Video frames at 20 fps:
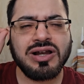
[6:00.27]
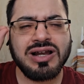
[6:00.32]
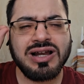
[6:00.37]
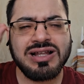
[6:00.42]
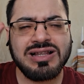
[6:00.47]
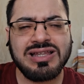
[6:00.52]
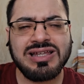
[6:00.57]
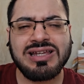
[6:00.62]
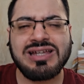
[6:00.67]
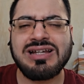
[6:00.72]
and i
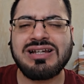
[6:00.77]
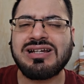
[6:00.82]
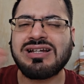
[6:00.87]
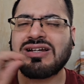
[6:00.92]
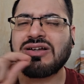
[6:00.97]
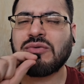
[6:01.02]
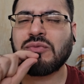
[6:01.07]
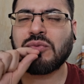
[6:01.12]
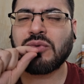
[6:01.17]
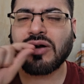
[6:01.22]
think he did
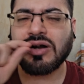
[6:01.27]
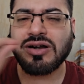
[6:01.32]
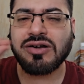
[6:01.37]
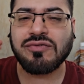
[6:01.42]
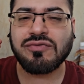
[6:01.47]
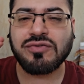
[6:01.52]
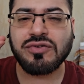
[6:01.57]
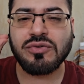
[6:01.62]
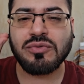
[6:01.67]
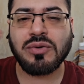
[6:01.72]
a
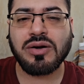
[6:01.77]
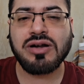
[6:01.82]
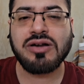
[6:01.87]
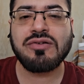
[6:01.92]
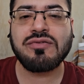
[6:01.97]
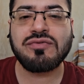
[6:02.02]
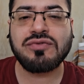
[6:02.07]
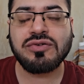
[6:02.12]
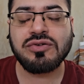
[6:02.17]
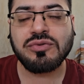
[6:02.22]
wonderful
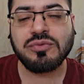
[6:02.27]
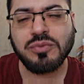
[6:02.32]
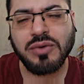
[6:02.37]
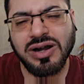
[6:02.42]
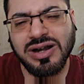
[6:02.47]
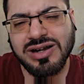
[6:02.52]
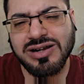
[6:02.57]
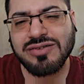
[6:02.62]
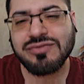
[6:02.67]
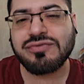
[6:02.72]
wonderful
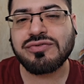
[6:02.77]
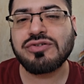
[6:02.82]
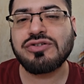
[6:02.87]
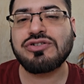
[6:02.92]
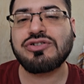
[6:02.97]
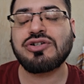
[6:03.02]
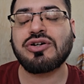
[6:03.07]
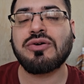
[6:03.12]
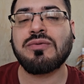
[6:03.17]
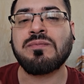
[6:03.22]
wonderful
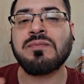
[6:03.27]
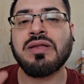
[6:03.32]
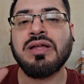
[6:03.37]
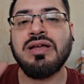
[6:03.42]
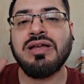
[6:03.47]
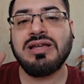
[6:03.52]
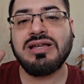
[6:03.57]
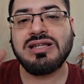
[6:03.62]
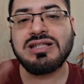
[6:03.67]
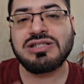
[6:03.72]
job
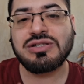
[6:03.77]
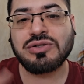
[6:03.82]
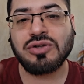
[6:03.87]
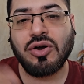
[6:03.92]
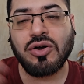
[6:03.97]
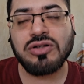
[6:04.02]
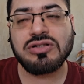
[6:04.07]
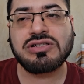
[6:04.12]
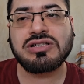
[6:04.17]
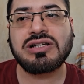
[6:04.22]
his
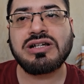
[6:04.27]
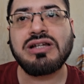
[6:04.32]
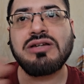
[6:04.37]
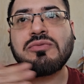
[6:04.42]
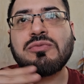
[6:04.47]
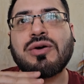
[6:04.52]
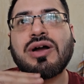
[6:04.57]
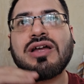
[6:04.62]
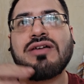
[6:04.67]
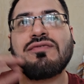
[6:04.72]
on-screen
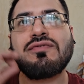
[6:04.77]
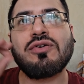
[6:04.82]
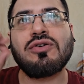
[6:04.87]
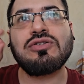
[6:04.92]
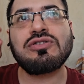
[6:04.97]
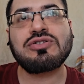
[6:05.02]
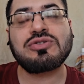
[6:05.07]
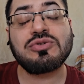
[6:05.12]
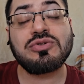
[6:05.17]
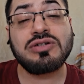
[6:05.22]
wife
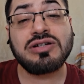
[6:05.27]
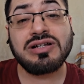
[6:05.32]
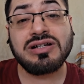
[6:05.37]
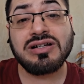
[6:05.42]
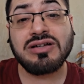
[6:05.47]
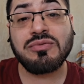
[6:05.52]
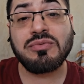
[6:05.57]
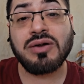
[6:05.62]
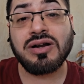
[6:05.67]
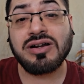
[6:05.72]
also did
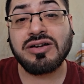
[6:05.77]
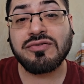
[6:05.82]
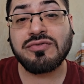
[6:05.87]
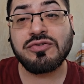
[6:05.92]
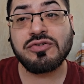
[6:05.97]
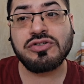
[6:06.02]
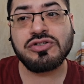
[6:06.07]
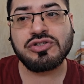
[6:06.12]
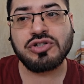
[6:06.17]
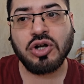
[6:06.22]
a
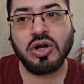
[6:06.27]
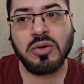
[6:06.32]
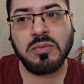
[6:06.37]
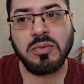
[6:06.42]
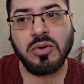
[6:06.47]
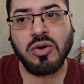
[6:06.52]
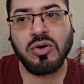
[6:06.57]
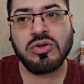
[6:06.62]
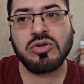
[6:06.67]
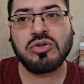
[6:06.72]
wonderful job
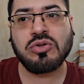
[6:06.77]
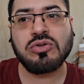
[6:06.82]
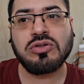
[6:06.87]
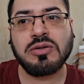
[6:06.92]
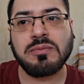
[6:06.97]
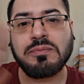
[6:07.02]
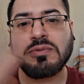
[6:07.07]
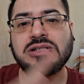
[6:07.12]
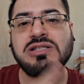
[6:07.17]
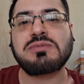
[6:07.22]
although
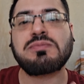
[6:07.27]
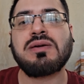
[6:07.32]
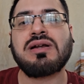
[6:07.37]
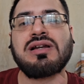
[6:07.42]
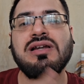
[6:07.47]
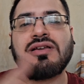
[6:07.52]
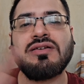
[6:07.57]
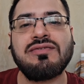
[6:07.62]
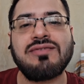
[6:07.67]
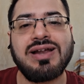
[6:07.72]
the
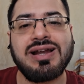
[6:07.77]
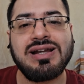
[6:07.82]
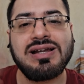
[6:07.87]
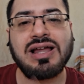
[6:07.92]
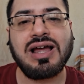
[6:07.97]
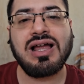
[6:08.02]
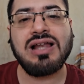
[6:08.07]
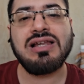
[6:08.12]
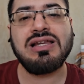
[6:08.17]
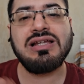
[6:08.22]
perspective
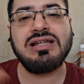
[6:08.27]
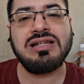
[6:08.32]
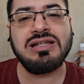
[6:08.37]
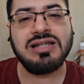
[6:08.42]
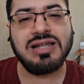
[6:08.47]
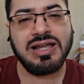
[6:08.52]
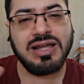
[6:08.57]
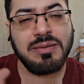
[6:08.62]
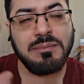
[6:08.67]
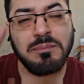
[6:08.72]
entirely
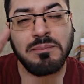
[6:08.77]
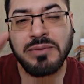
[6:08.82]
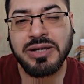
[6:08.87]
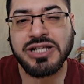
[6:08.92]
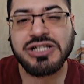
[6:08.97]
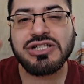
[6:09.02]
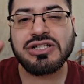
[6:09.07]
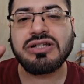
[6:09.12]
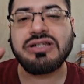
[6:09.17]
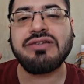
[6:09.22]
lay
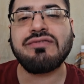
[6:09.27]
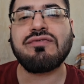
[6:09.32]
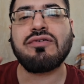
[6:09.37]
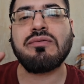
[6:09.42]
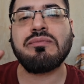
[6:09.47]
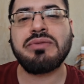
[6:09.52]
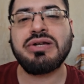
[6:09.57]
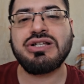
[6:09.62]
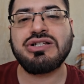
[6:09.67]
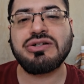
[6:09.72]
majorly for
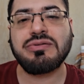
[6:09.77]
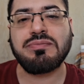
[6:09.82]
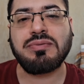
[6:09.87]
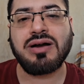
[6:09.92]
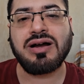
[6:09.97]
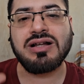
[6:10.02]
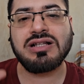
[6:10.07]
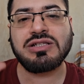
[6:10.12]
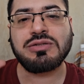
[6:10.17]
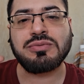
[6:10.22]
major
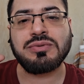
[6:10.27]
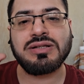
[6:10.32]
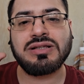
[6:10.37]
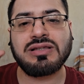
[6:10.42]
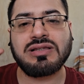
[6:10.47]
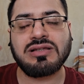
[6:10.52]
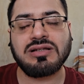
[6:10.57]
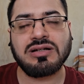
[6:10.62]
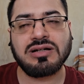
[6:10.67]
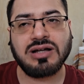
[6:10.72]
parts
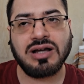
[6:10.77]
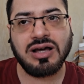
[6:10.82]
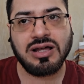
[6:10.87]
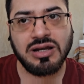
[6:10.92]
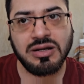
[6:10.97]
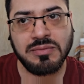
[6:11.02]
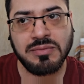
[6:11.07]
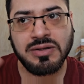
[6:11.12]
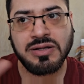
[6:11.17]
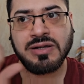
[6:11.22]
with uh,
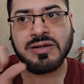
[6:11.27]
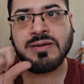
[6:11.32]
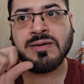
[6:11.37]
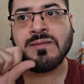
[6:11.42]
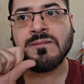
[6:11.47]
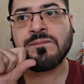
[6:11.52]
karamana